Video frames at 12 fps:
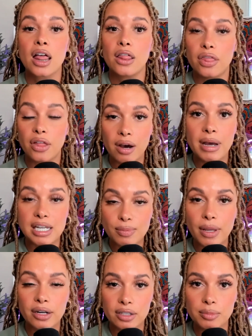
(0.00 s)
the best
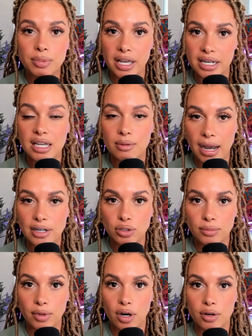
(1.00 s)
player on the planet in Patrick
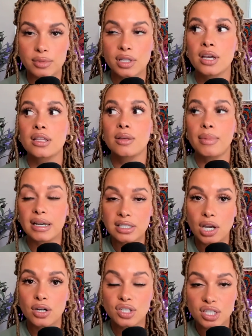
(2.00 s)
Mahomes, the best
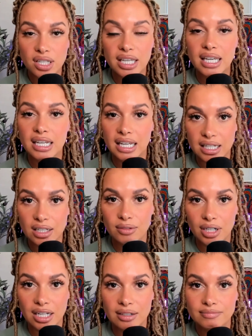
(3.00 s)
coach in the league in Andy
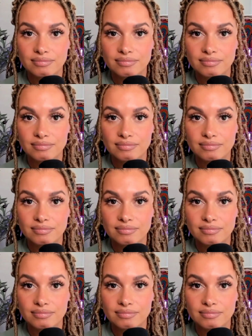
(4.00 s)
Reid,